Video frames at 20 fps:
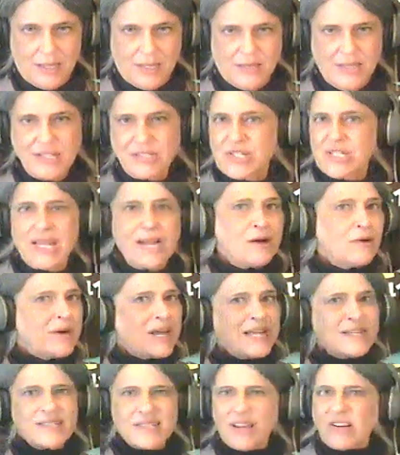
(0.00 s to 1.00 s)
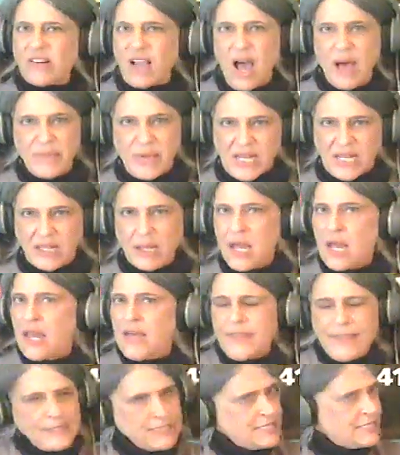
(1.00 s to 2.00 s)
the Syrians are coming!
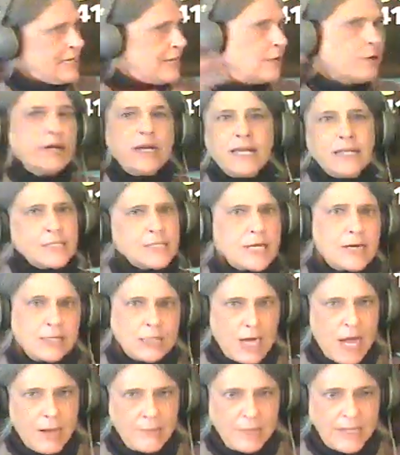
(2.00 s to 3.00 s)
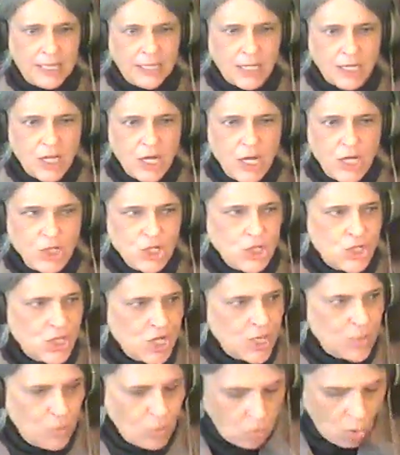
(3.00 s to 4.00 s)
The Syrians are coming!
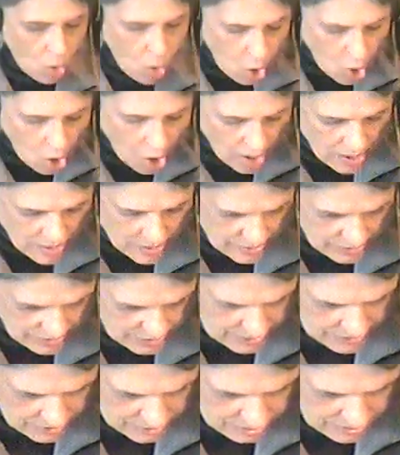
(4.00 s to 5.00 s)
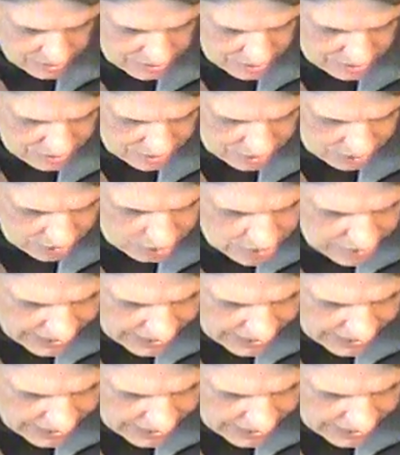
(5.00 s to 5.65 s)
She warned her